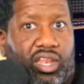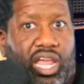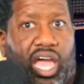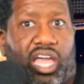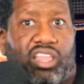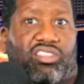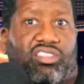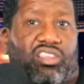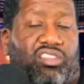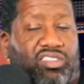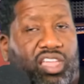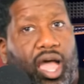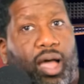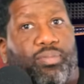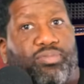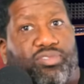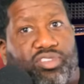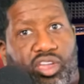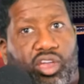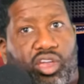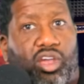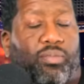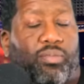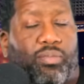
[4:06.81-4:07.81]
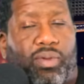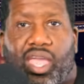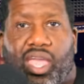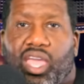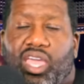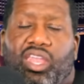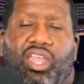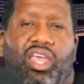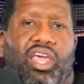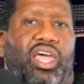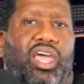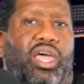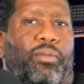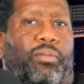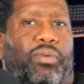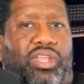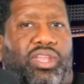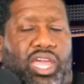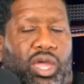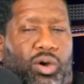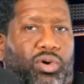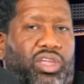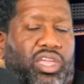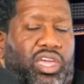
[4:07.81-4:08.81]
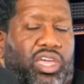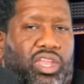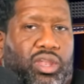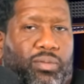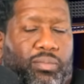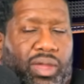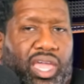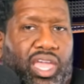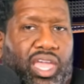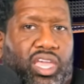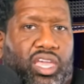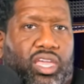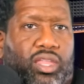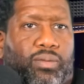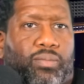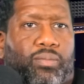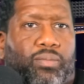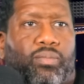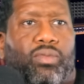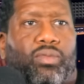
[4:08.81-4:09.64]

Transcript: Not the top tier man, but they would get a man.